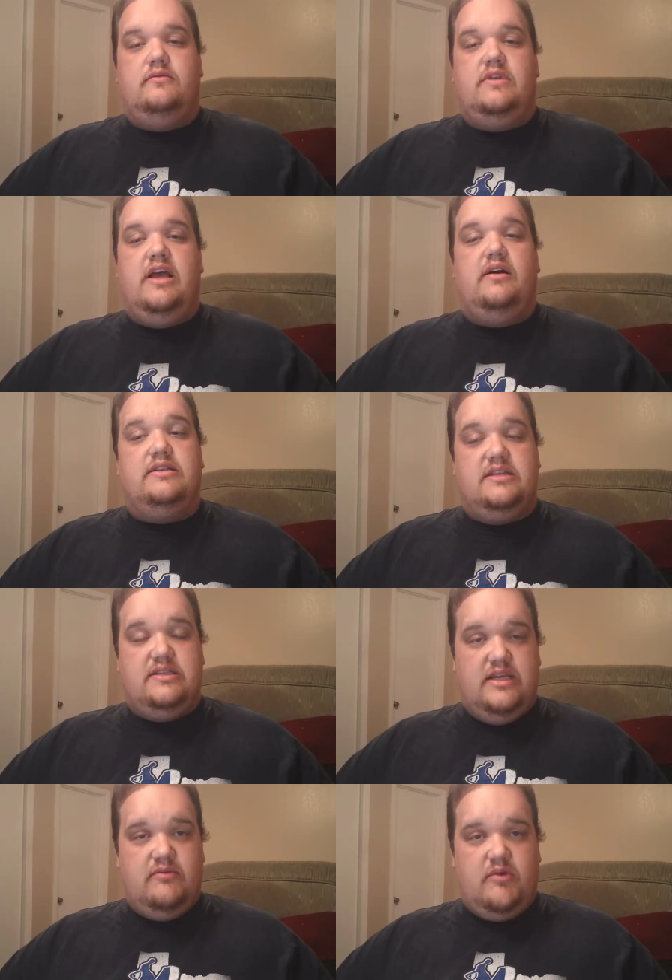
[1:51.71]
Now, as I
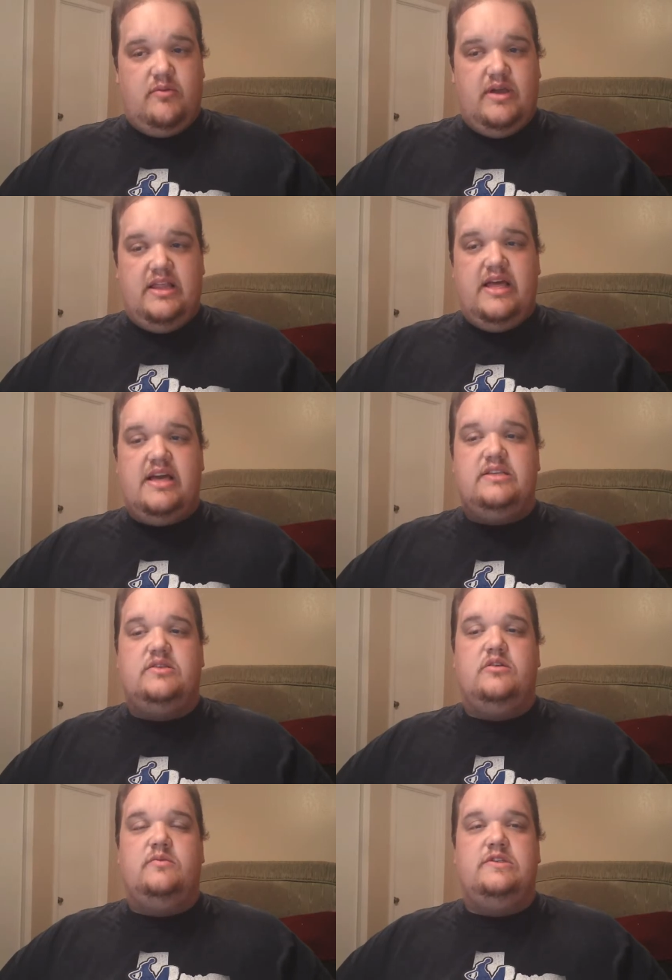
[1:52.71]
said in one of my last
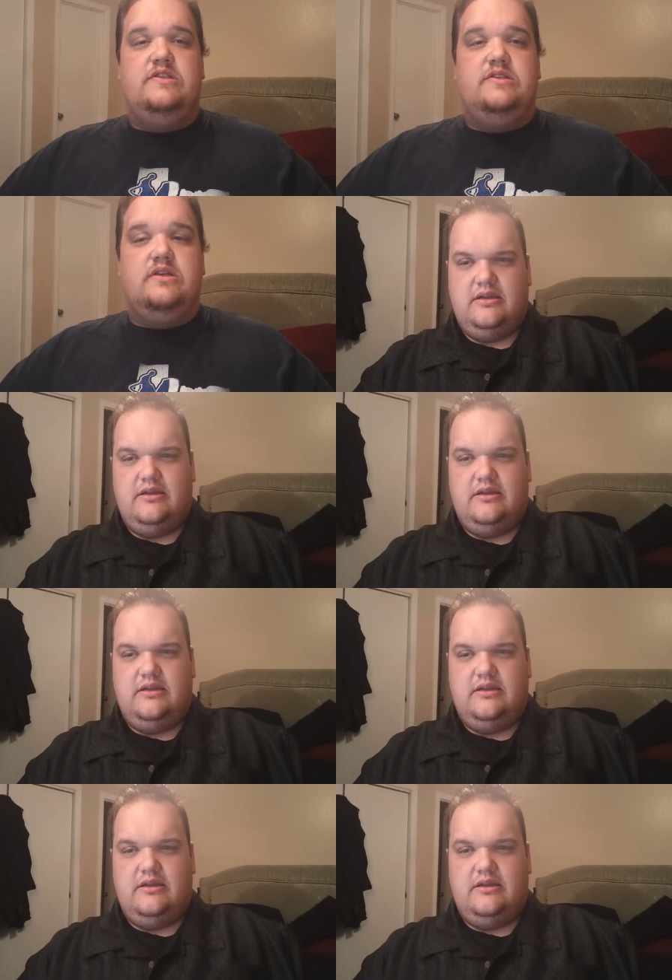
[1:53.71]
sermons,